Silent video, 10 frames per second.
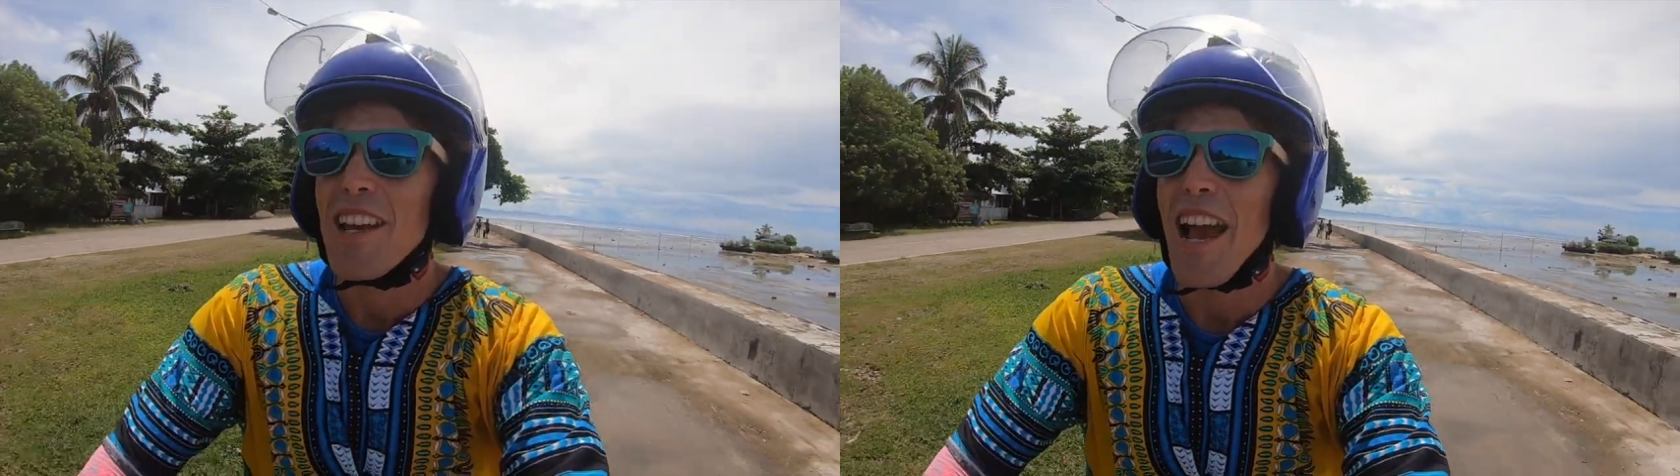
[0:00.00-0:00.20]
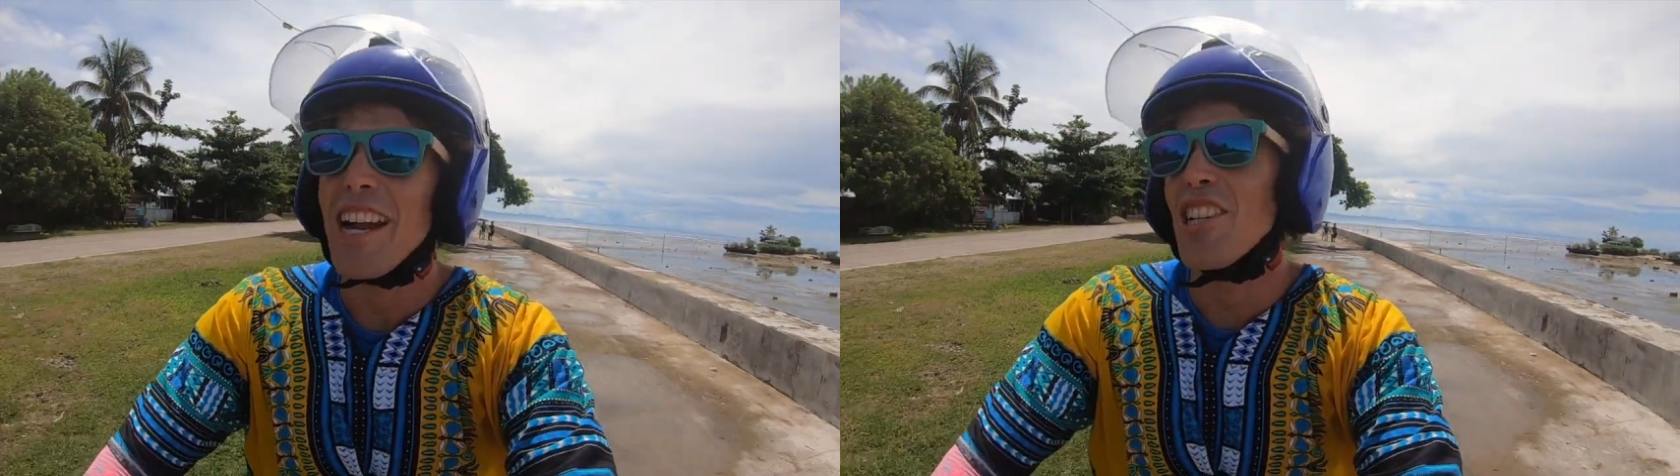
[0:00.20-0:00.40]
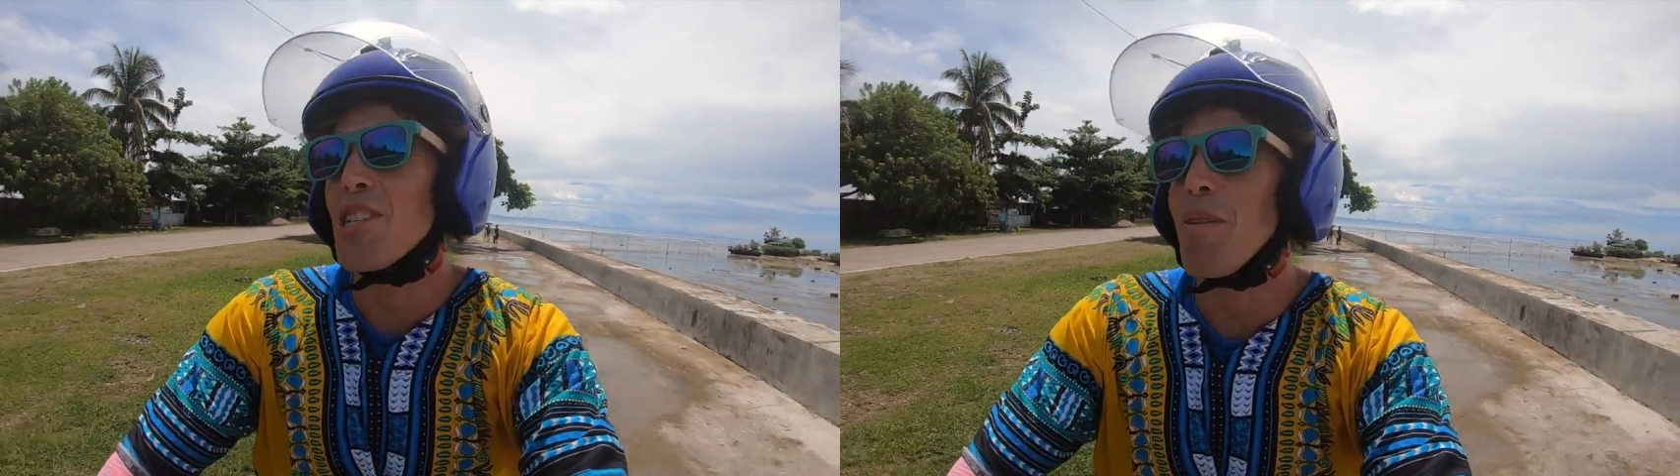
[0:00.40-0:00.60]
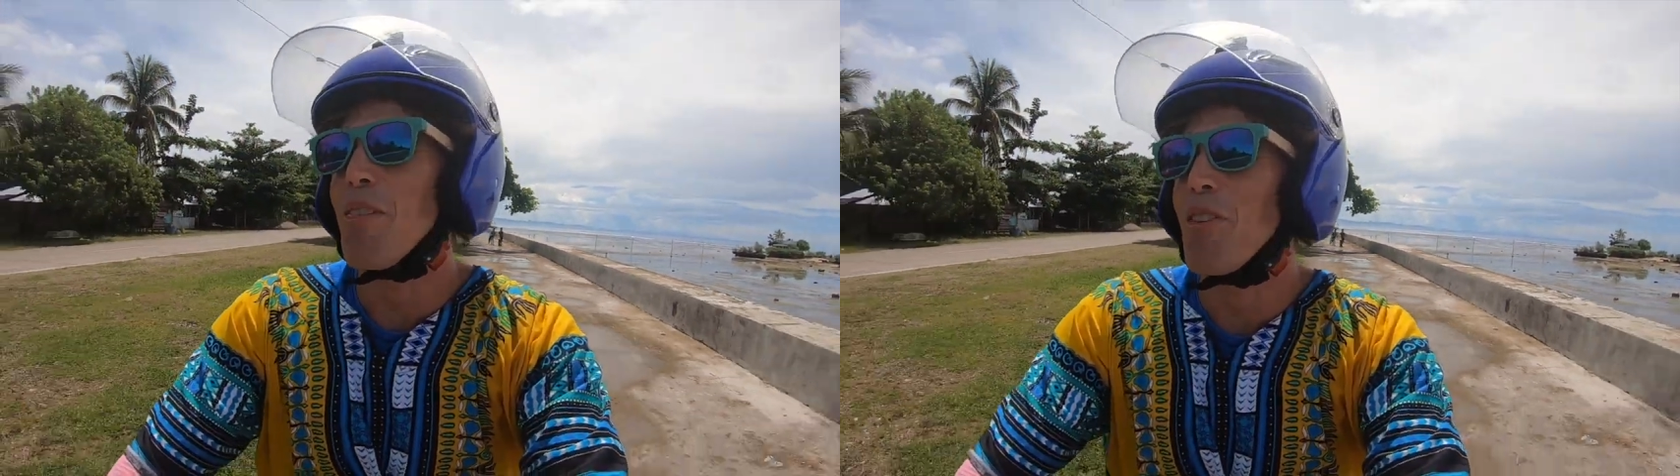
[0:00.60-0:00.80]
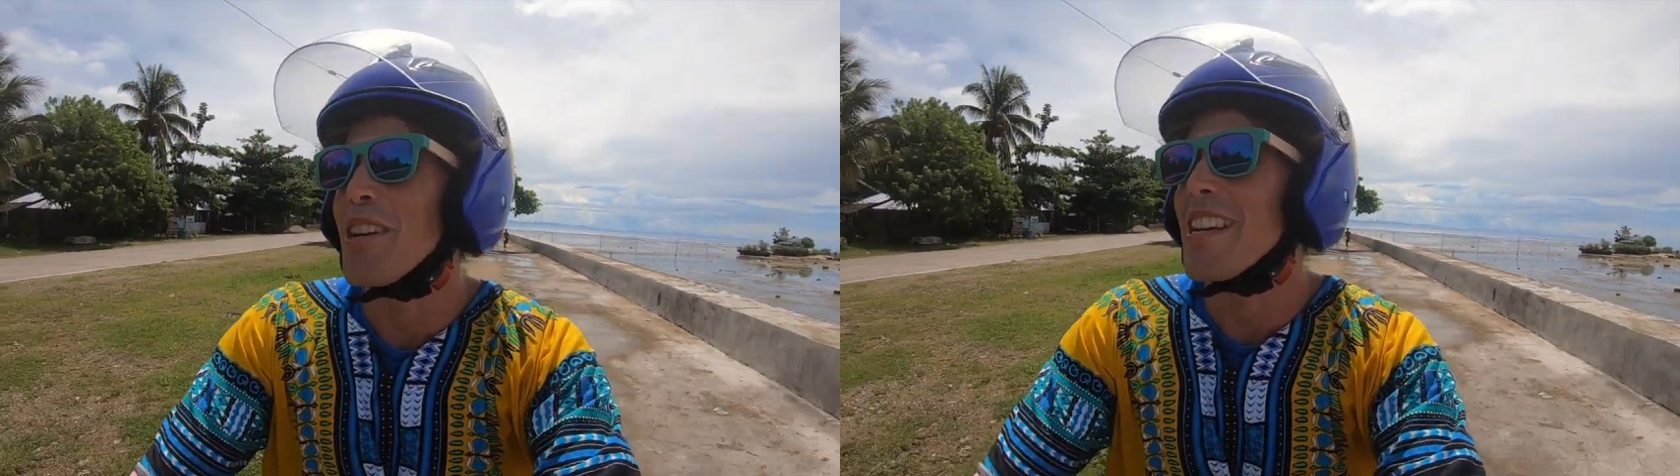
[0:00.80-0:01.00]
Actually, it's about
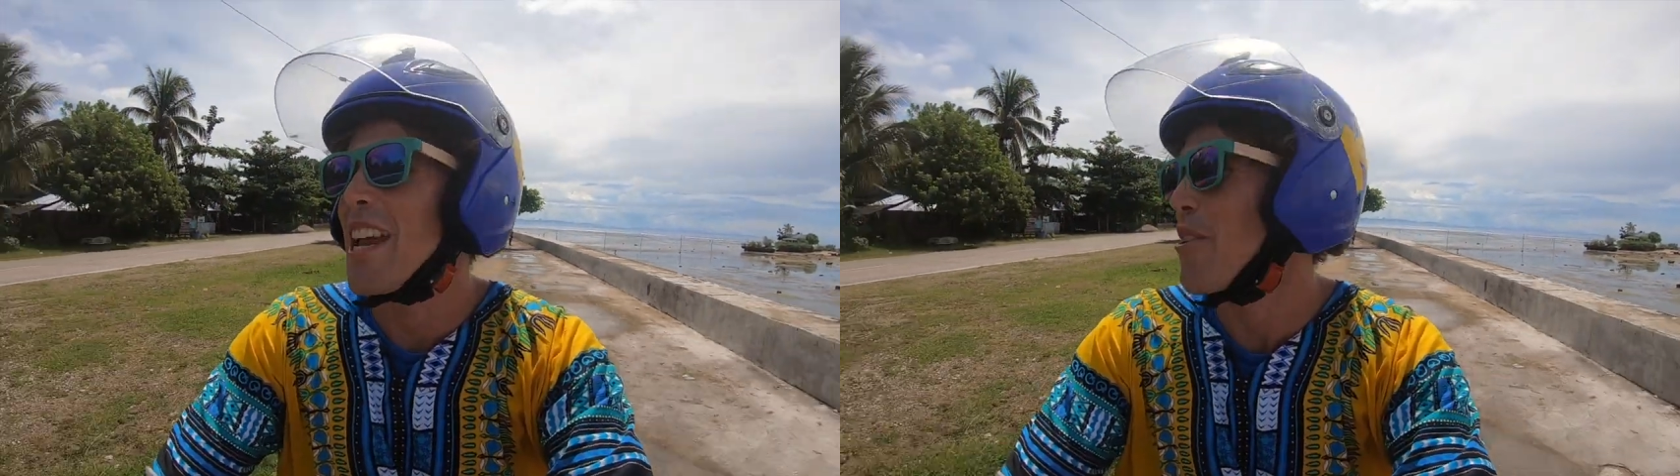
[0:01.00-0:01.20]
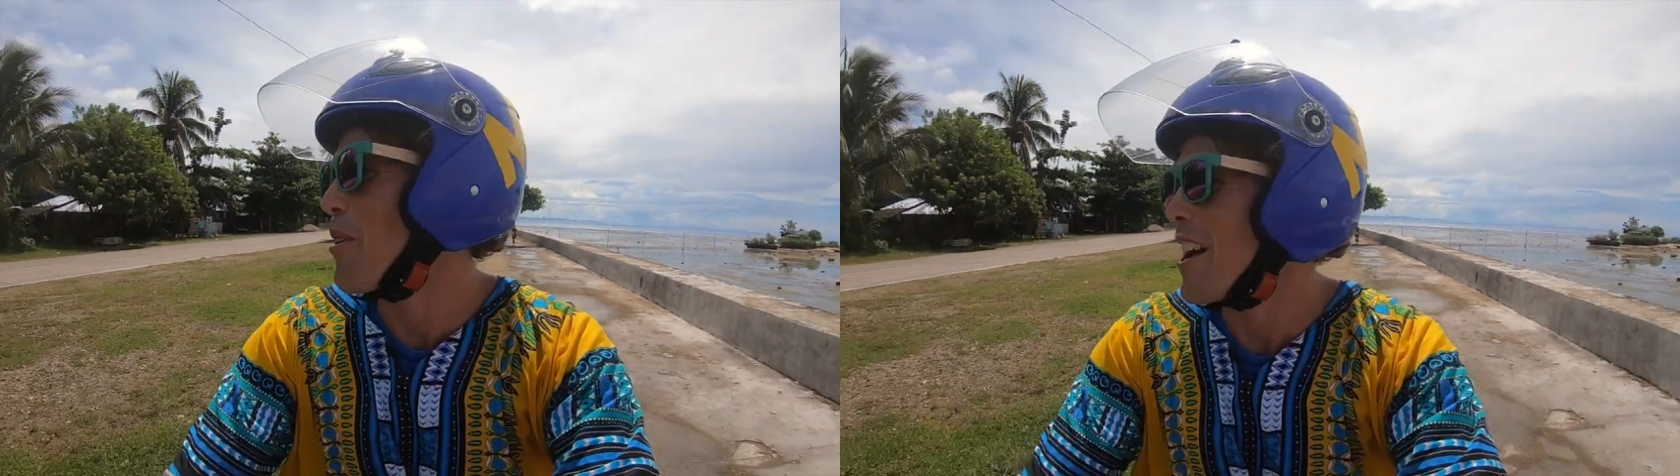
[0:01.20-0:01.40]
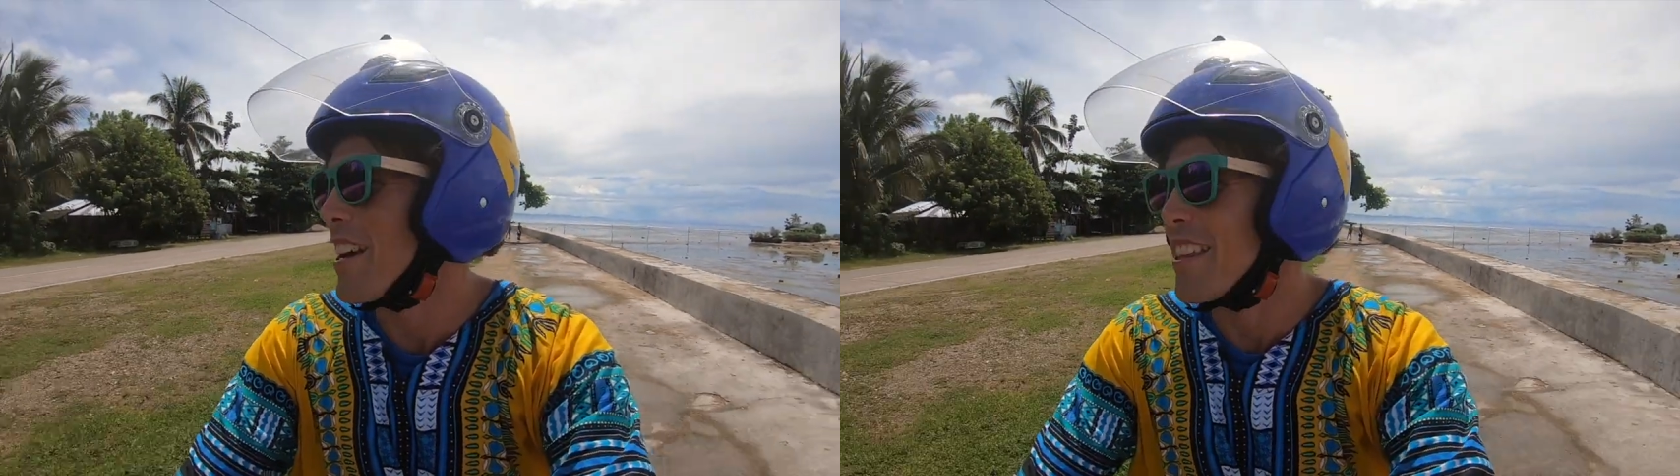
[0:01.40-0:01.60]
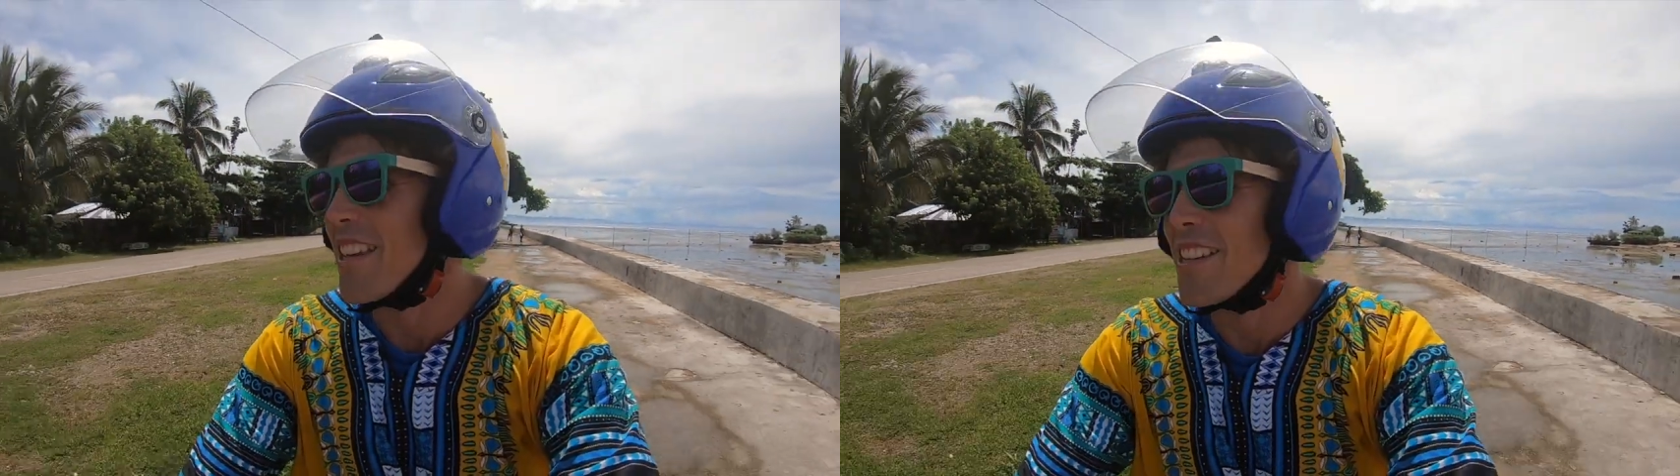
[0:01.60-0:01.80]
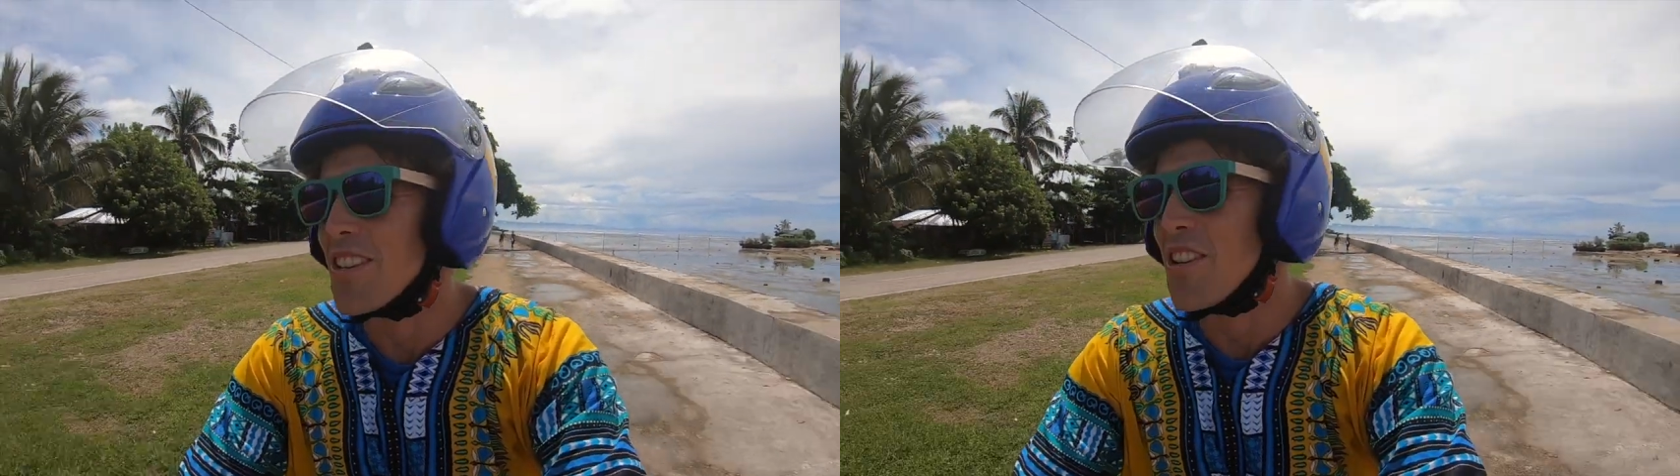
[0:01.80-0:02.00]
30k away, I
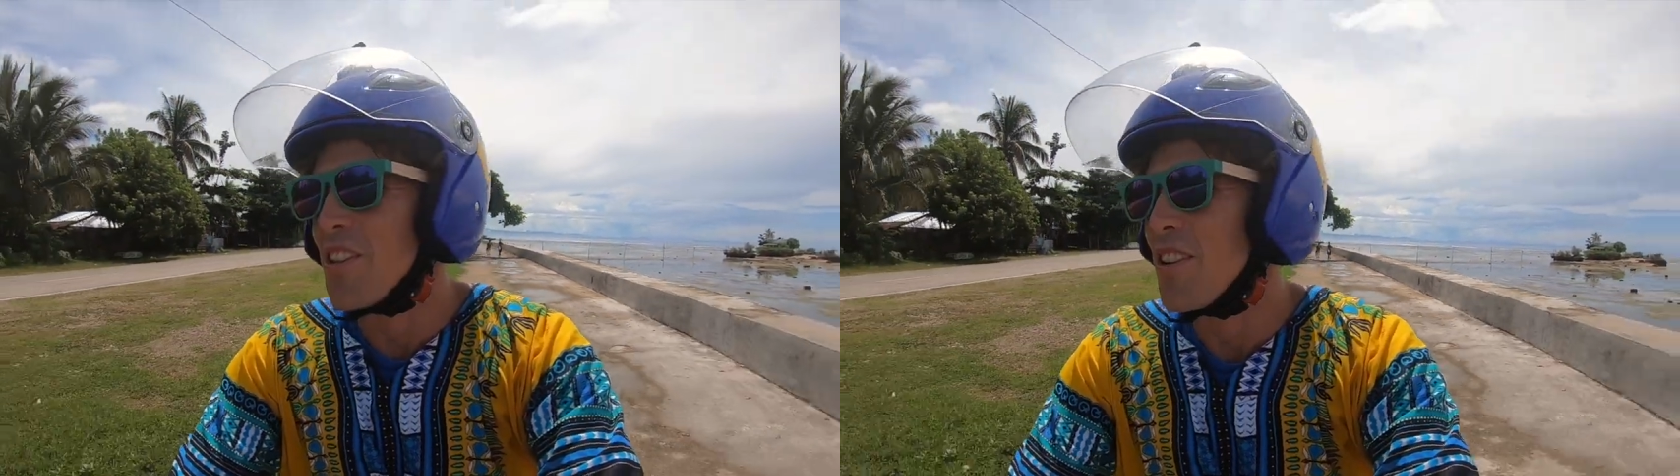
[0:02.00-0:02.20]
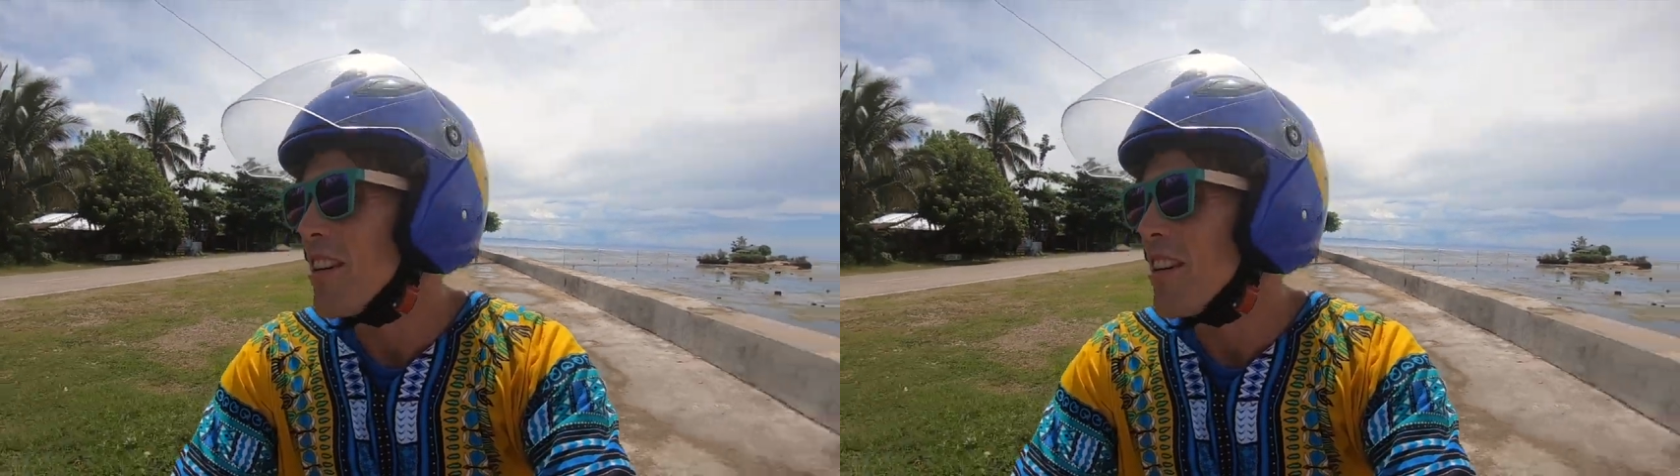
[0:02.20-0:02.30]
think, so